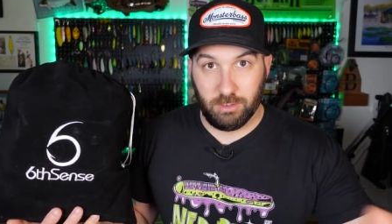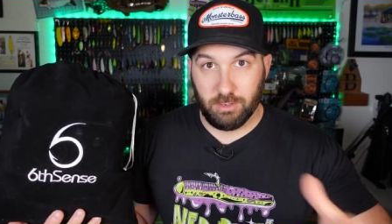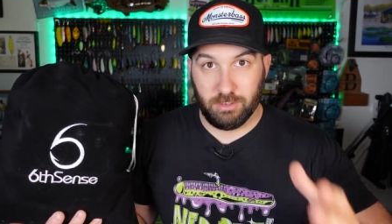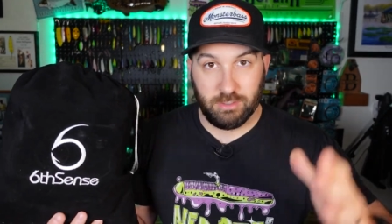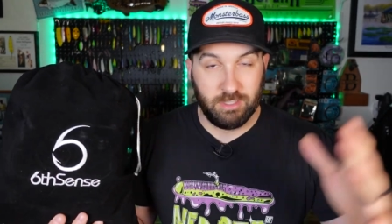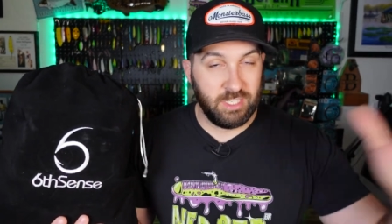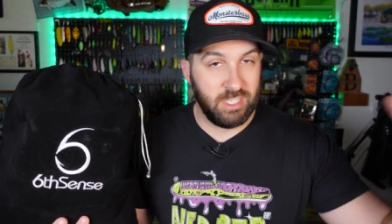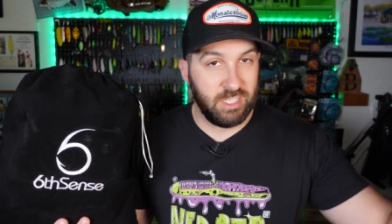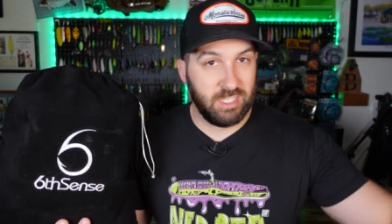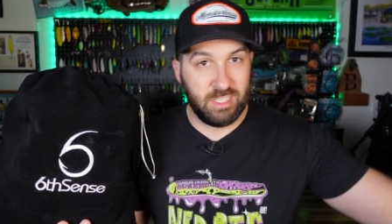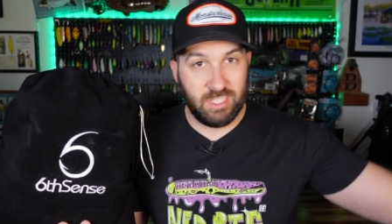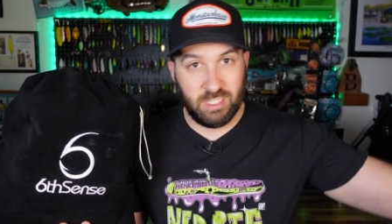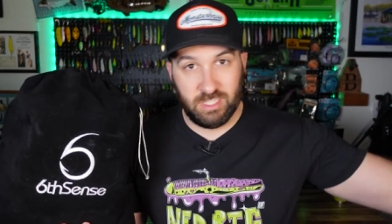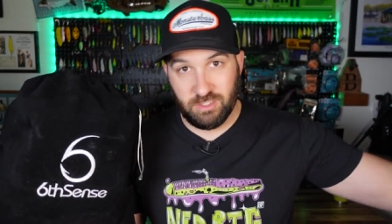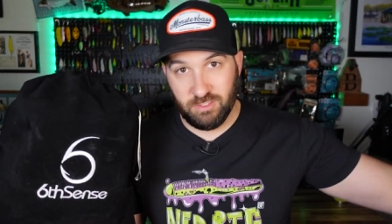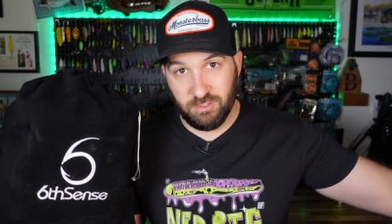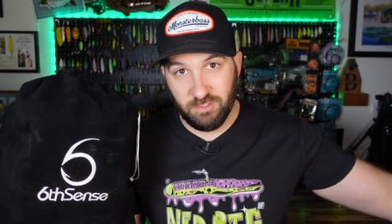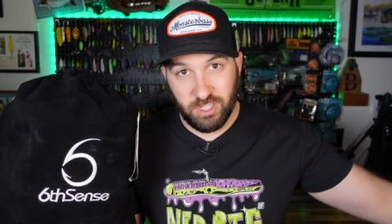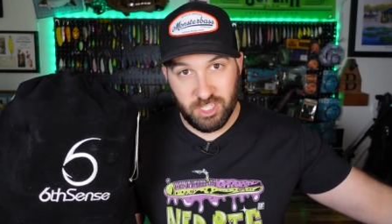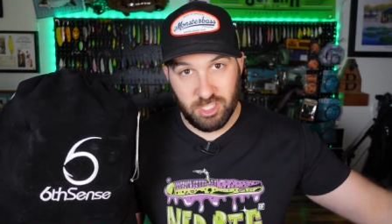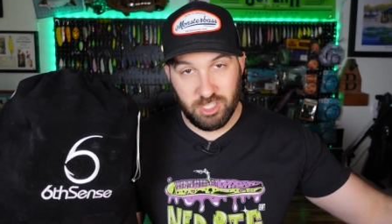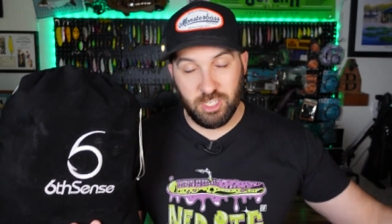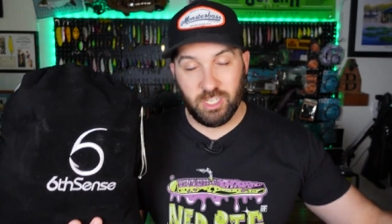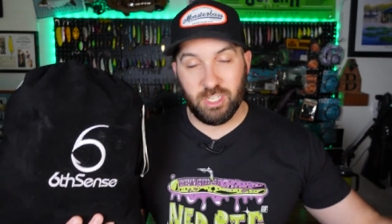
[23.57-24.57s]
Go to 6th Sense
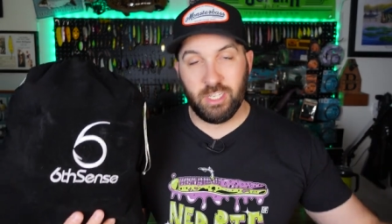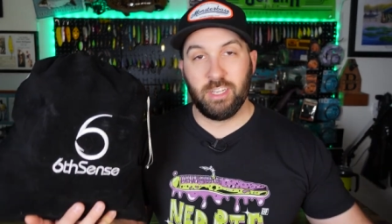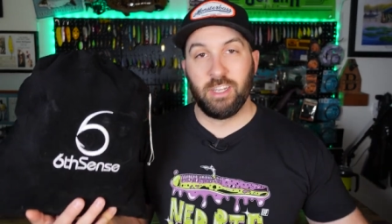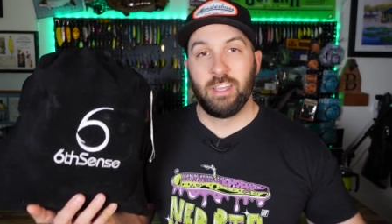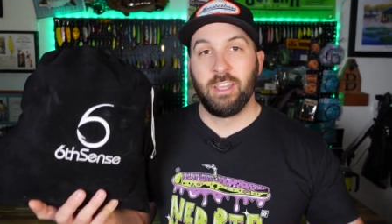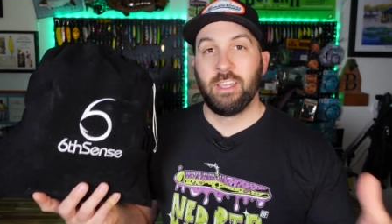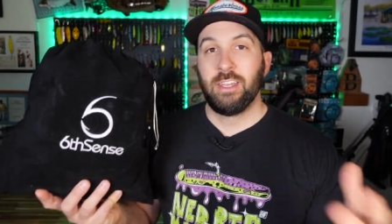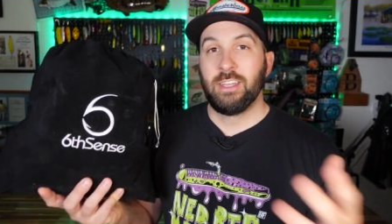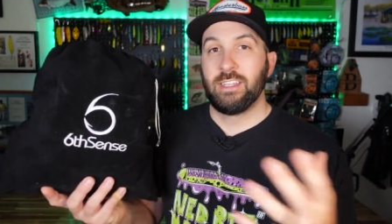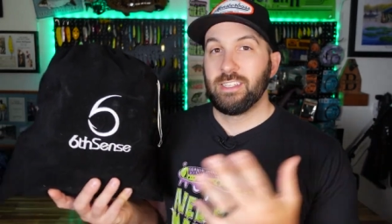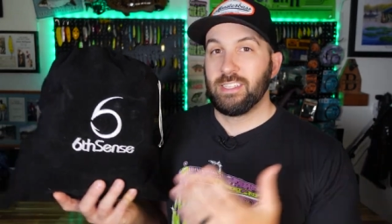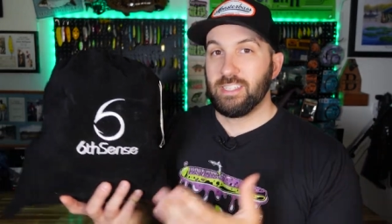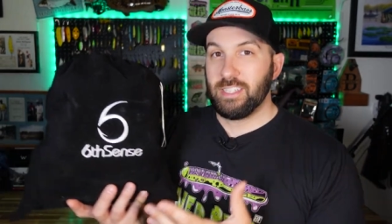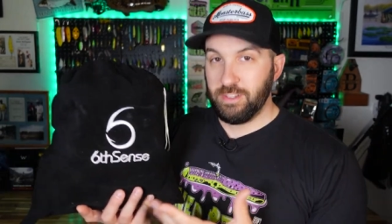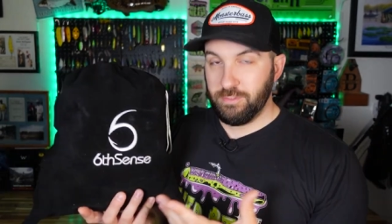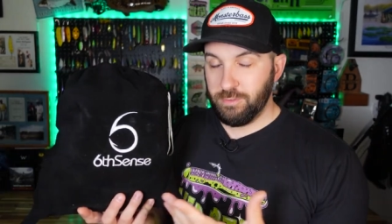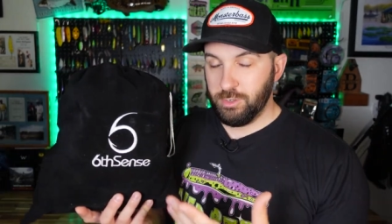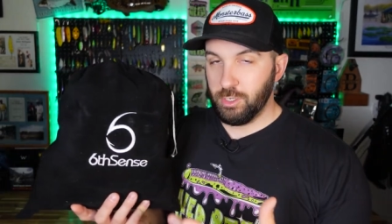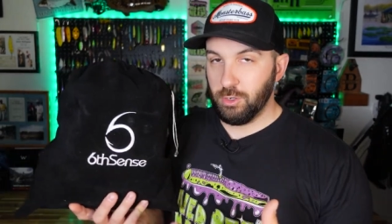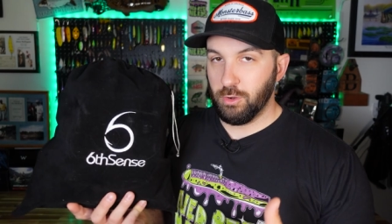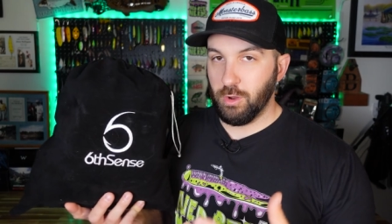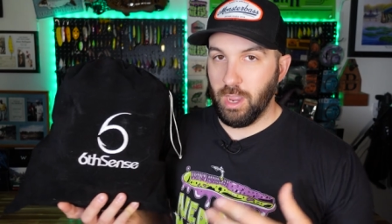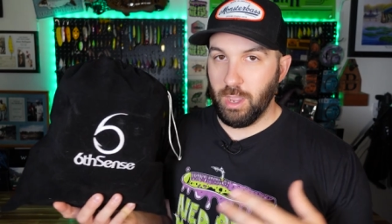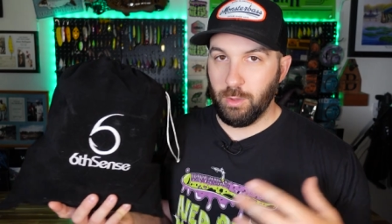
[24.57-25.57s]
Fishing, see if
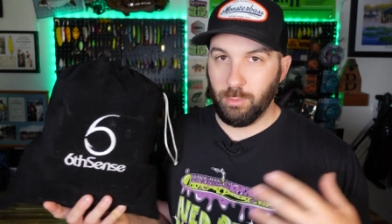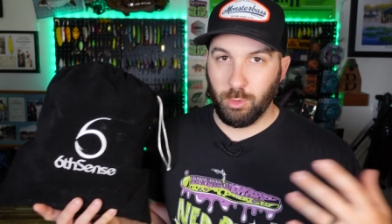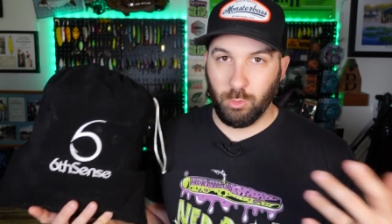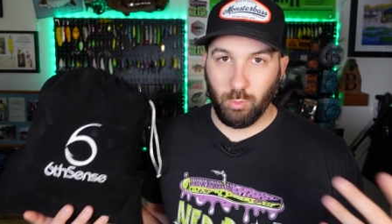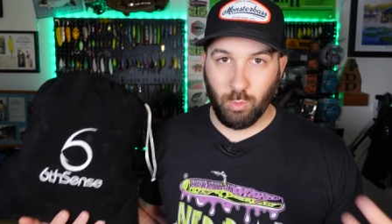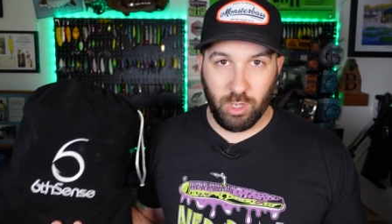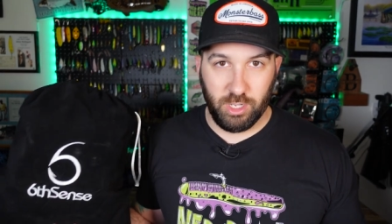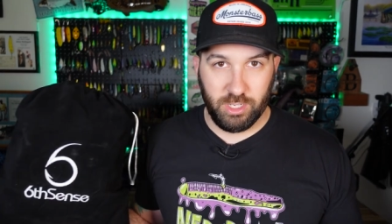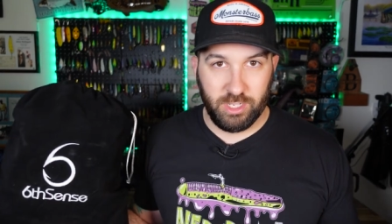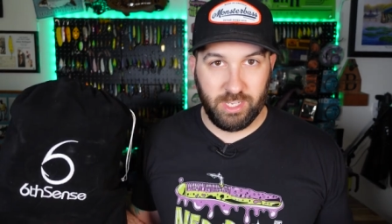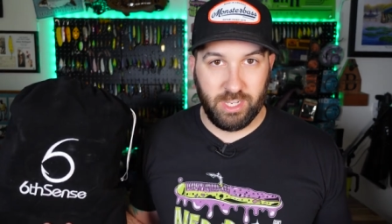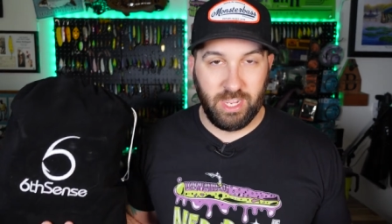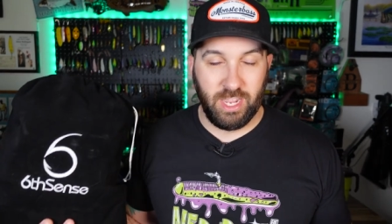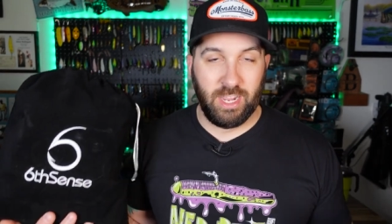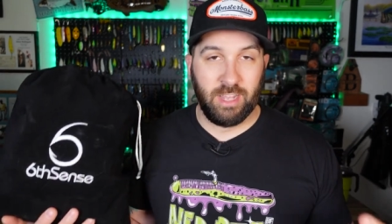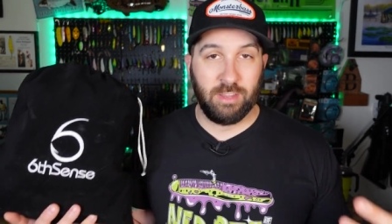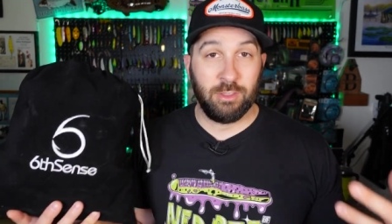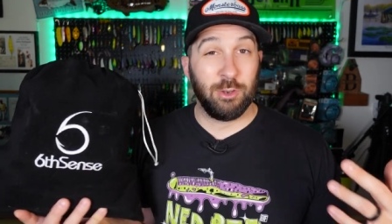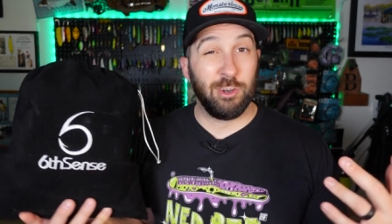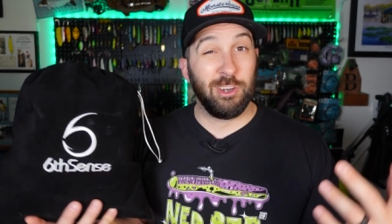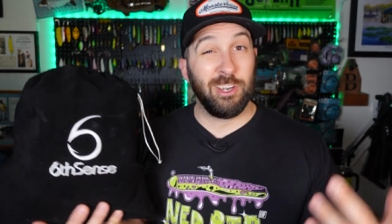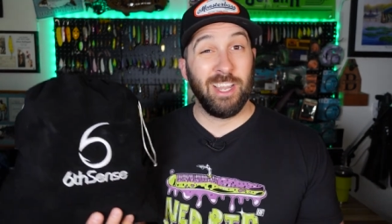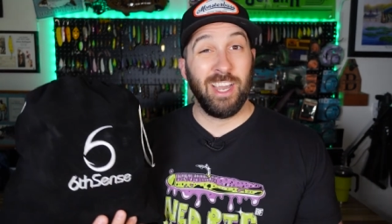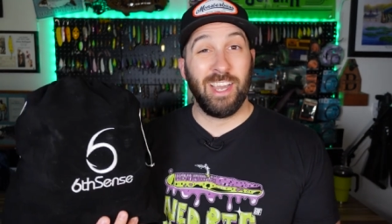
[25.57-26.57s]
you can grab one while you can.
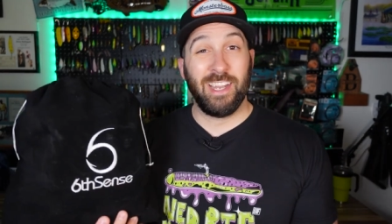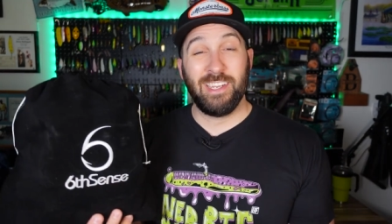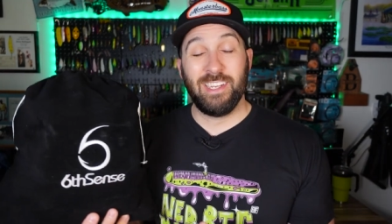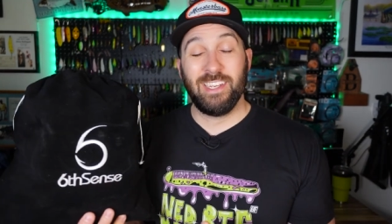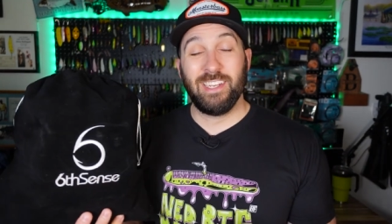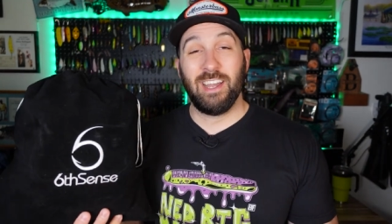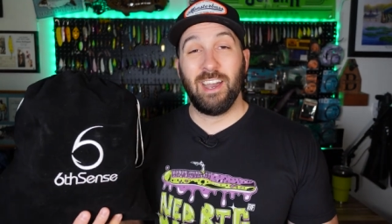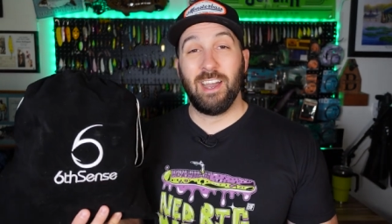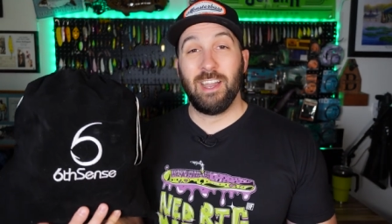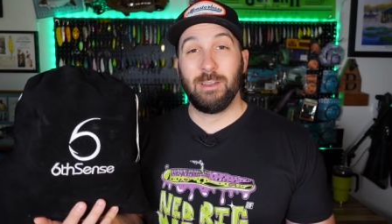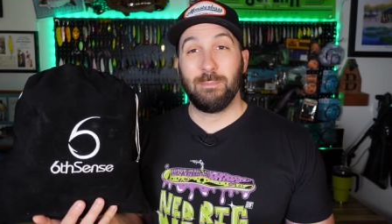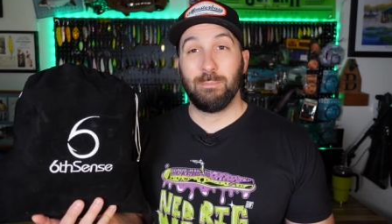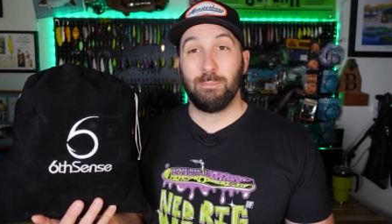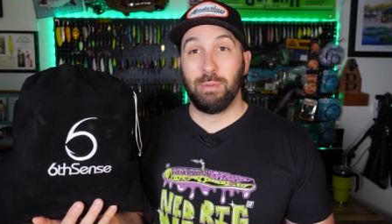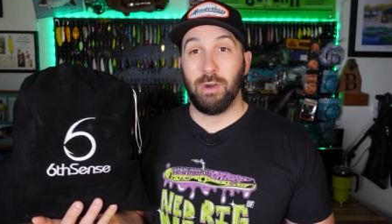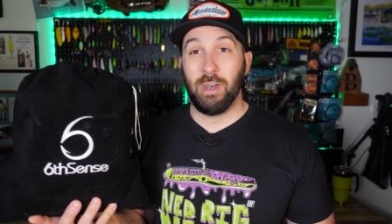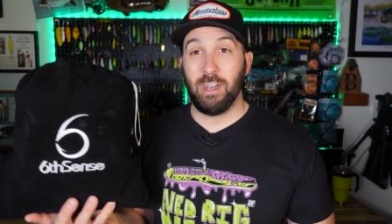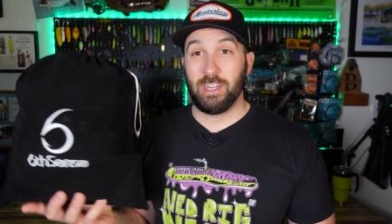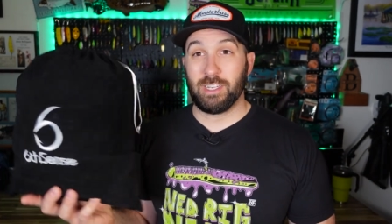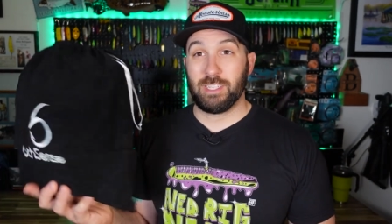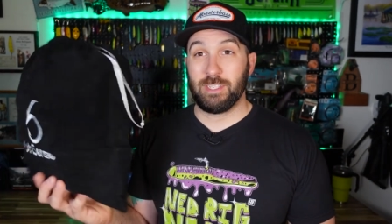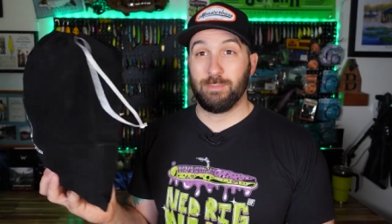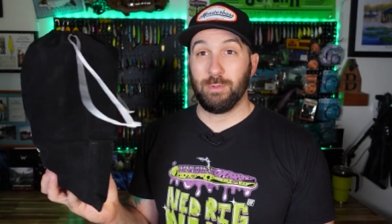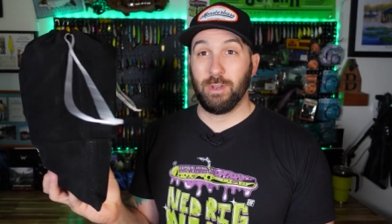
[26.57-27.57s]
They're 99
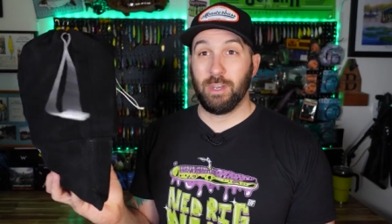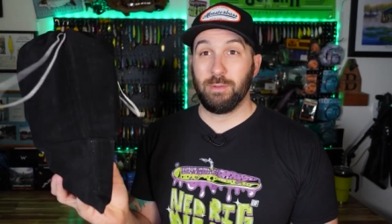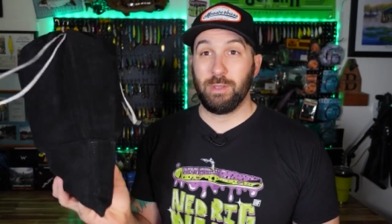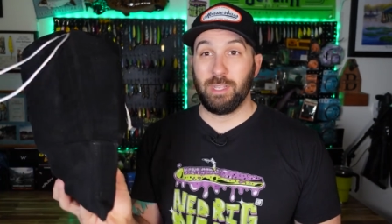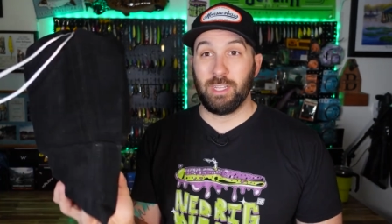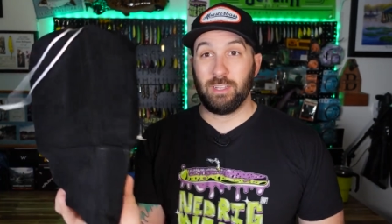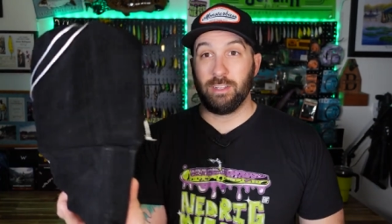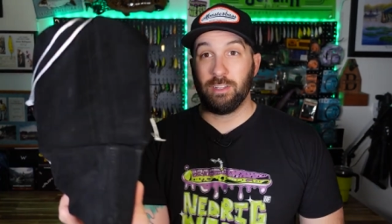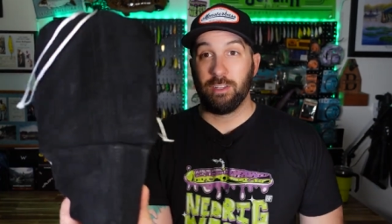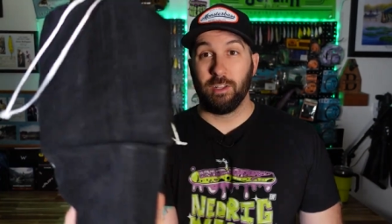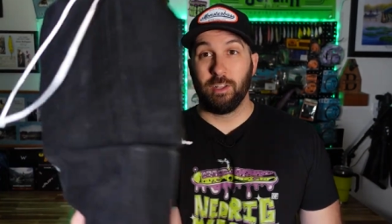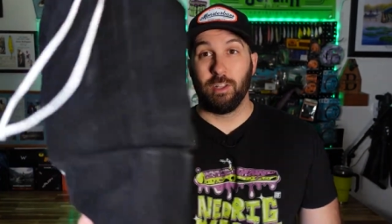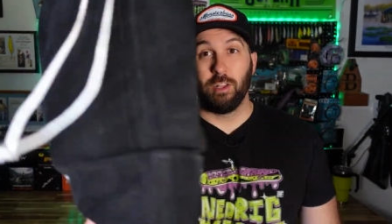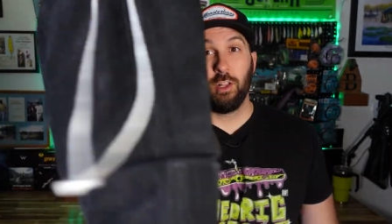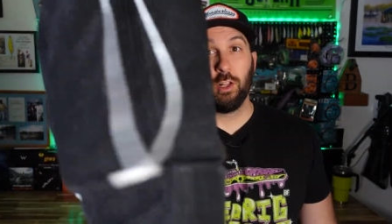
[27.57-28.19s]
bucks, but I mean,